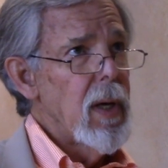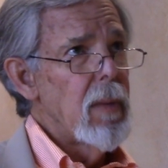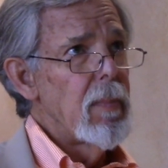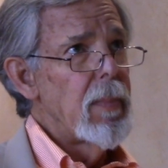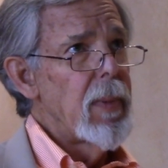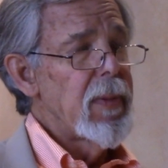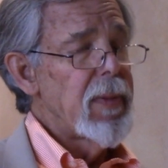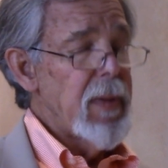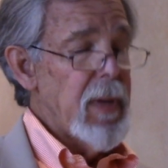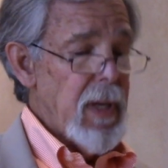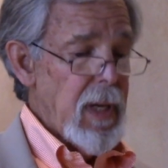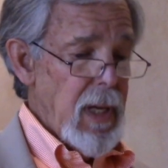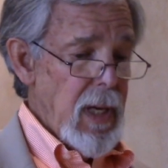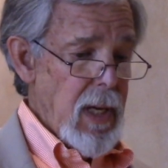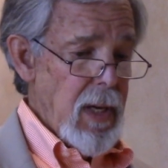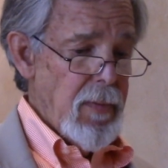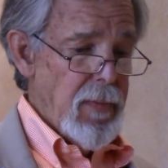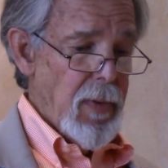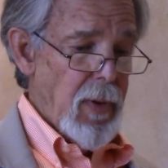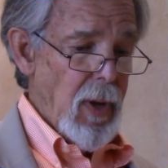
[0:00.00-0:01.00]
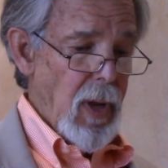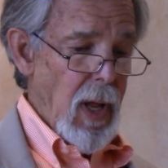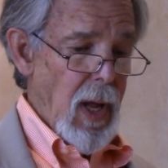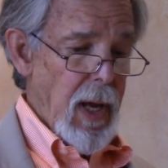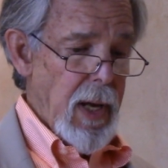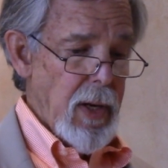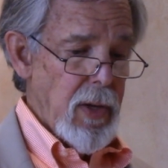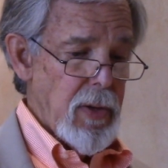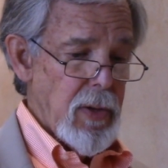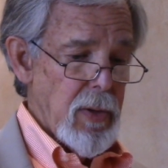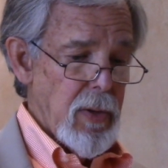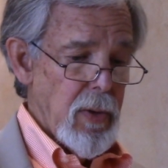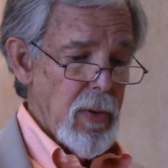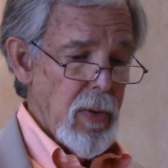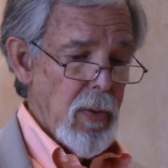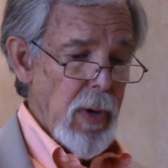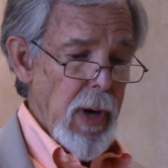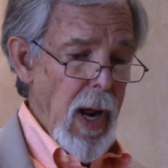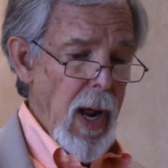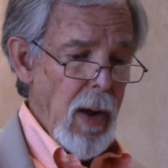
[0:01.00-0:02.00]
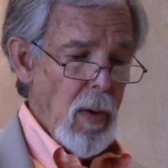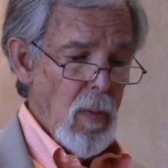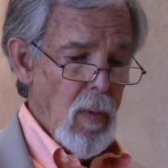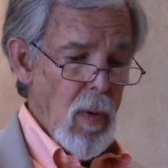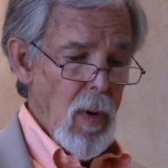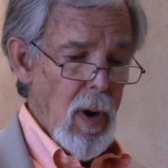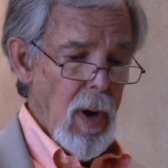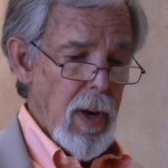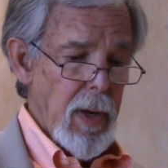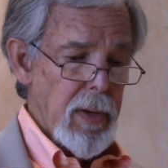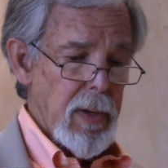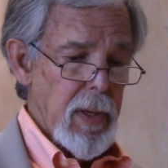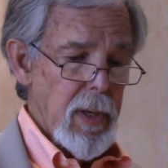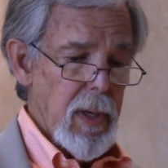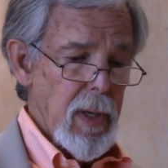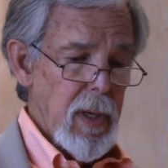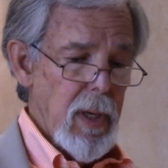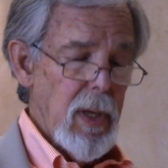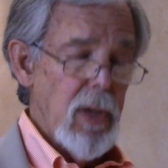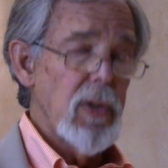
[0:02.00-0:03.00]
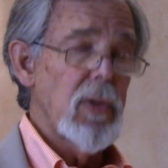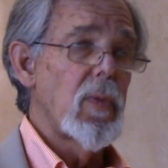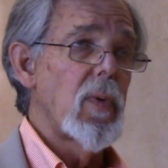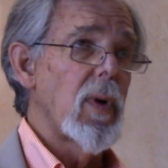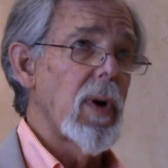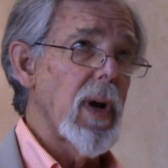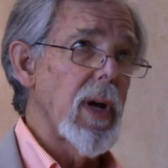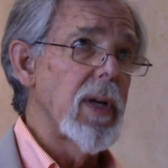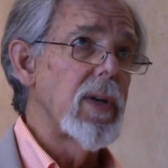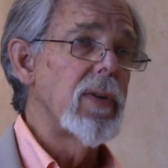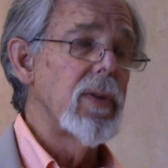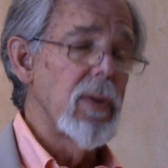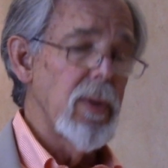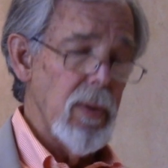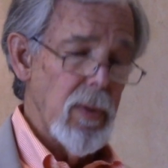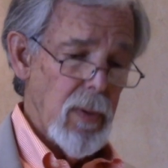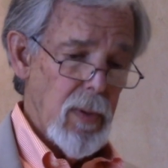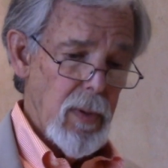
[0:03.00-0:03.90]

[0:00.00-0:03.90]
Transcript: but the evil I do not want is what I do.